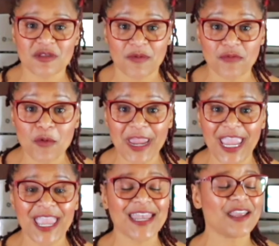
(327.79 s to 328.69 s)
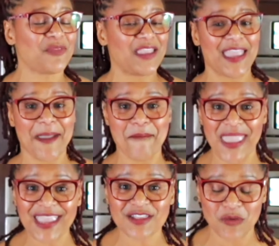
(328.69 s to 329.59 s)
beforehand if they can't
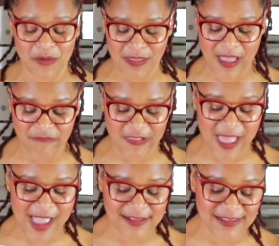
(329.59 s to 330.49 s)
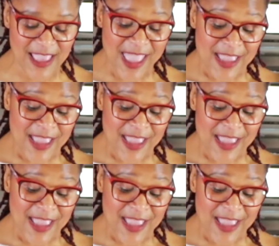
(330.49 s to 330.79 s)
make it to a live class.